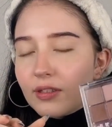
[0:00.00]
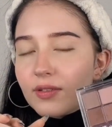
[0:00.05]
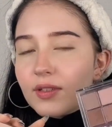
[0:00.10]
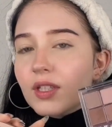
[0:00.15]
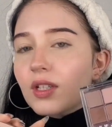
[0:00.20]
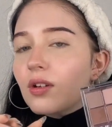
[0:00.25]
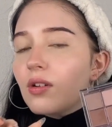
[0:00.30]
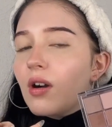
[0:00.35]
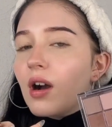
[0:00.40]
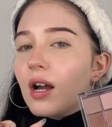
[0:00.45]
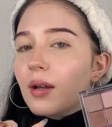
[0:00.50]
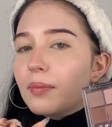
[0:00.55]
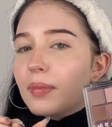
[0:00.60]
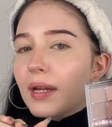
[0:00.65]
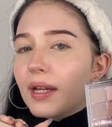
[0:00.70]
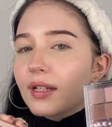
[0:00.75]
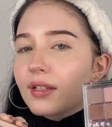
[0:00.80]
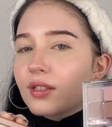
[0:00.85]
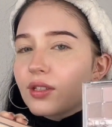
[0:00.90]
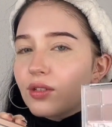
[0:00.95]
so I
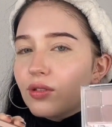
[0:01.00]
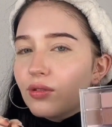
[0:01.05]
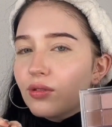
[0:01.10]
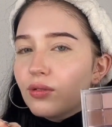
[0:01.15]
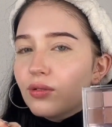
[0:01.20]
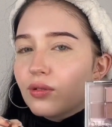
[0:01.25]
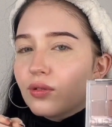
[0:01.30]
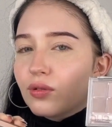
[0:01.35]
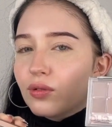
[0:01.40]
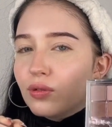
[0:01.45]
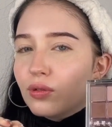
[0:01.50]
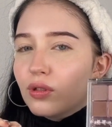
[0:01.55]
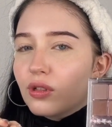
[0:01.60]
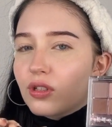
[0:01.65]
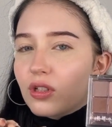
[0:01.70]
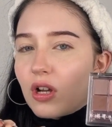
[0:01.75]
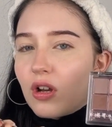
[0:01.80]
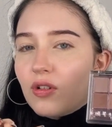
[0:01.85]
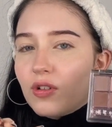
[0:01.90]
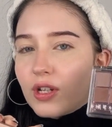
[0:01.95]
picked 2 cool
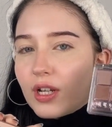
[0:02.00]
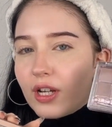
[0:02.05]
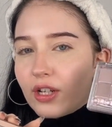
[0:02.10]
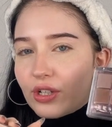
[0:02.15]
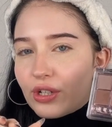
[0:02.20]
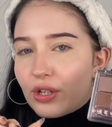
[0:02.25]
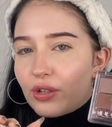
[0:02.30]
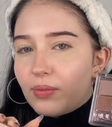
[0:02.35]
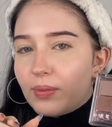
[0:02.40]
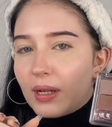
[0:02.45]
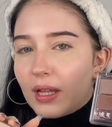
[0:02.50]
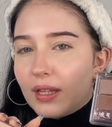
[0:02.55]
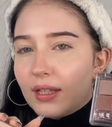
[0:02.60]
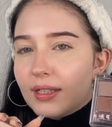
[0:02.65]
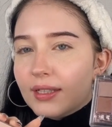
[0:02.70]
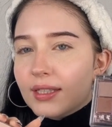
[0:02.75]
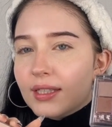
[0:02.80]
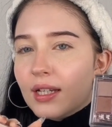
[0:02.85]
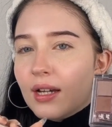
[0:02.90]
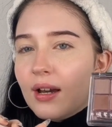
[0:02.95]
toned eyeshadow
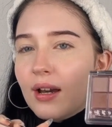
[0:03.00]
palettes,